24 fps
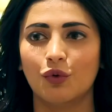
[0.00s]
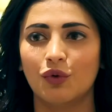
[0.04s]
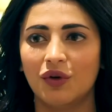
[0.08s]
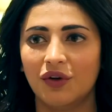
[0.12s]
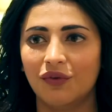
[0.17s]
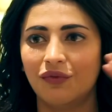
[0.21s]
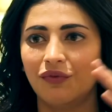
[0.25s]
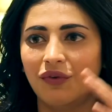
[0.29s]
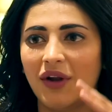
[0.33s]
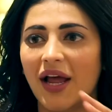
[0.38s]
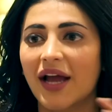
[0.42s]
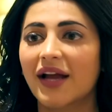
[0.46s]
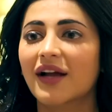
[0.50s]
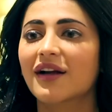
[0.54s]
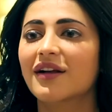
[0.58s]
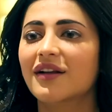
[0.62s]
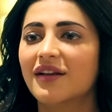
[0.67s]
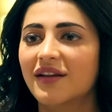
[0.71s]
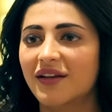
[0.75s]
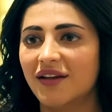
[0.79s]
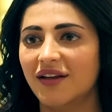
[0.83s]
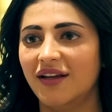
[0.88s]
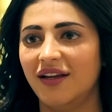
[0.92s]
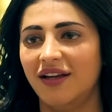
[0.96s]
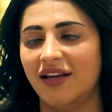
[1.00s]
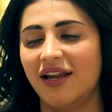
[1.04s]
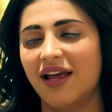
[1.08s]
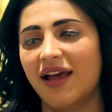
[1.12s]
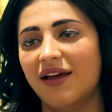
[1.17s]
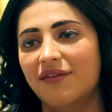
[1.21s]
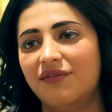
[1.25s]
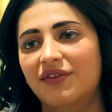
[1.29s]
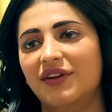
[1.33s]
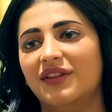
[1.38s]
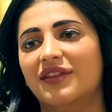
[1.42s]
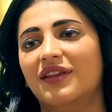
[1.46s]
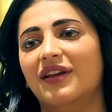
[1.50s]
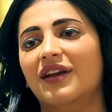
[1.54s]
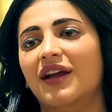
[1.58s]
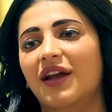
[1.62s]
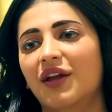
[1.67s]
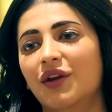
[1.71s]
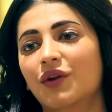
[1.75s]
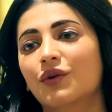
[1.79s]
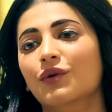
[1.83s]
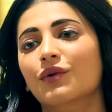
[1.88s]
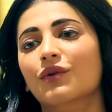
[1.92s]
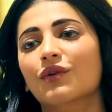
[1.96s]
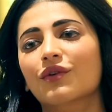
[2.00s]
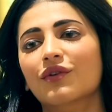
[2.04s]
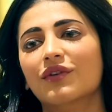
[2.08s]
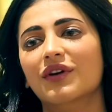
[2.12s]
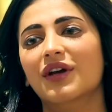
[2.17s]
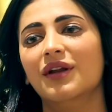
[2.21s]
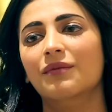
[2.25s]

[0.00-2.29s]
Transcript: to reflect in everything I do,